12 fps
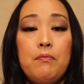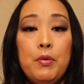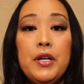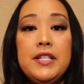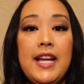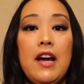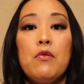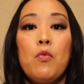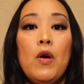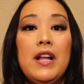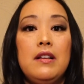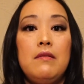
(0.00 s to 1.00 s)
put
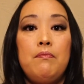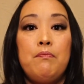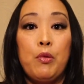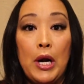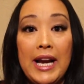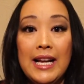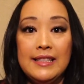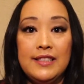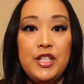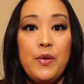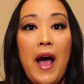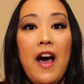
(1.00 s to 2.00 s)
down what
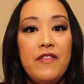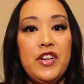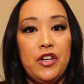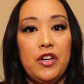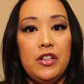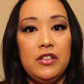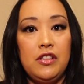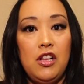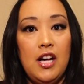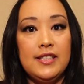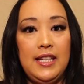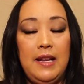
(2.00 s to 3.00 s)
brands you have in your
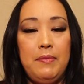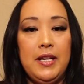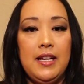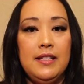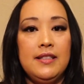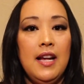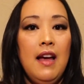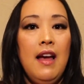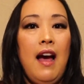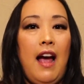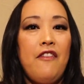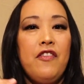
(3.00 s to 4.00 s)
closet, because
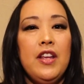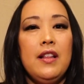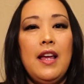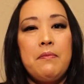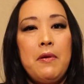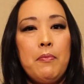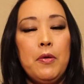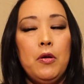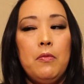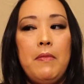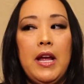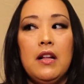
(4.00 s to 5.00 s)
I feel like
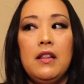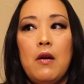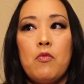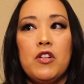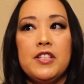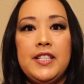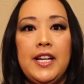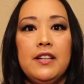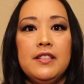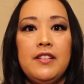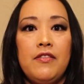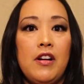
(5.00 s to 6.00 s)
people make a lot more
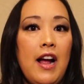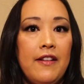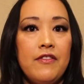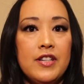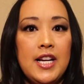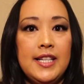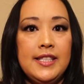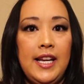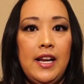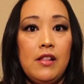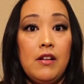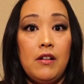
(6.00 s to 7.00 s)
sales if they're
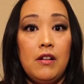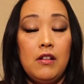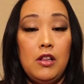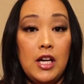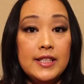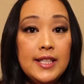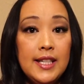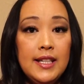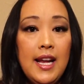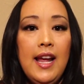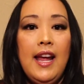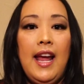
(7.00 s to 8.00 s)
advertising their closet,